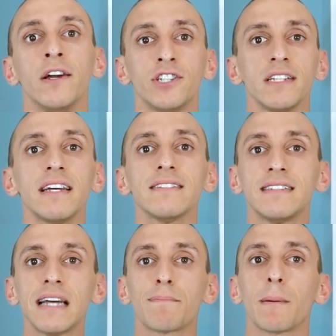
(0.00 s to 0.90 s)
Chase has
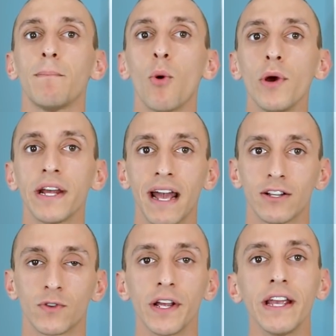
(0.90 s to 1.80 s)
separate point
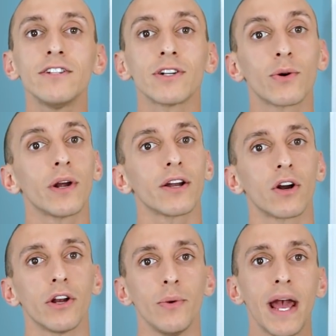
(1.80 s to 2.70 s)
accounts for each credit
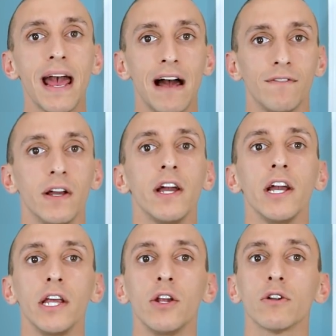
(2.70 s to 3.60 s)
card you have,
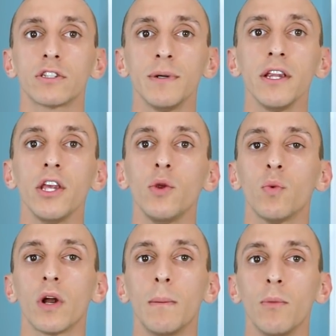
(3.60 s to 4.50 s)
and ultimately, you'd
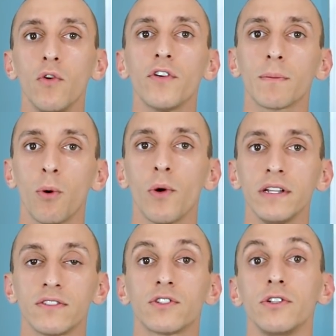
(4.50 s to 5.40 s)
want to move your
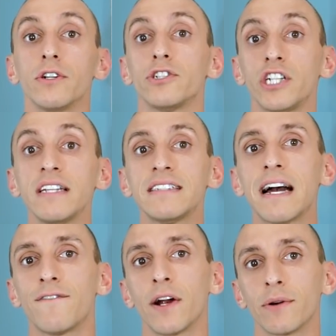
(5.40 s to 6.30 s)
points to your Chase
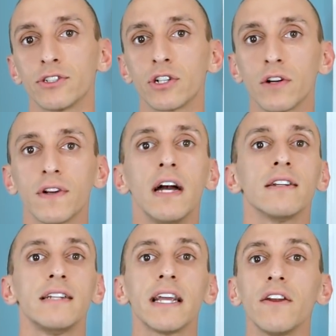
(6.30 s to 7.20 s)
Sapphire Reserve
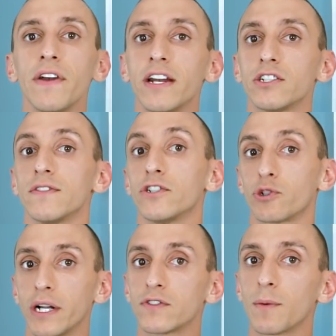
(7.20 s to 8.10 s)
to take advantage of the
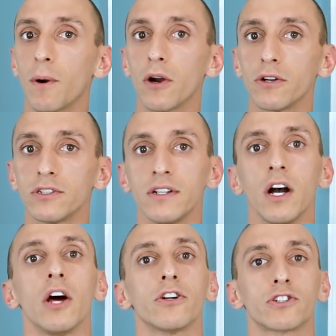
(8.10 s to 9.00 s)
transfer partners and
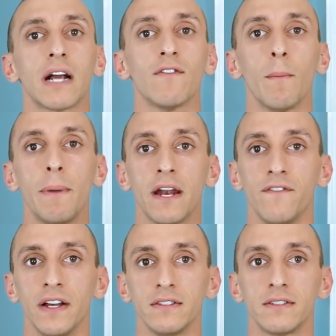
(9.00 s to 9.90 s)
other travel
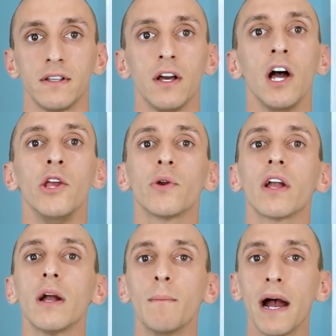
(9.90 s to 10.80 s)
benefits. You
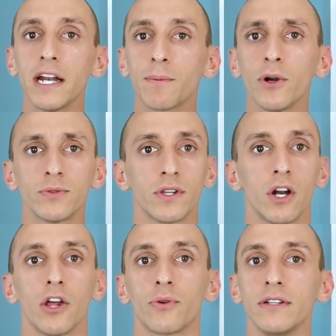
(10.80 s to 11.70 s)
can combine your points with an
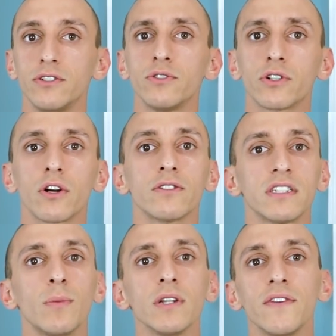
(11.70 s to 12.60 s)
authorized user or
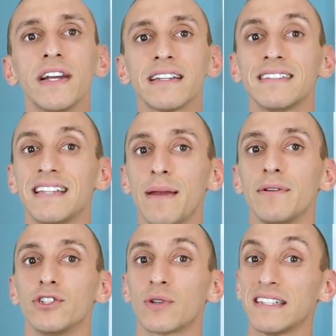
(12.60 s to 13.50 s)
someone living at the same
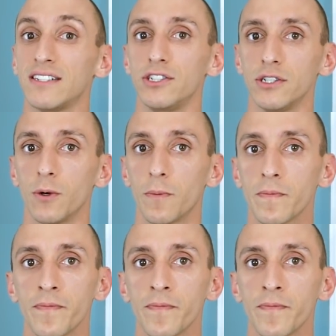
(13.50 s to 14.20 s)
address as you.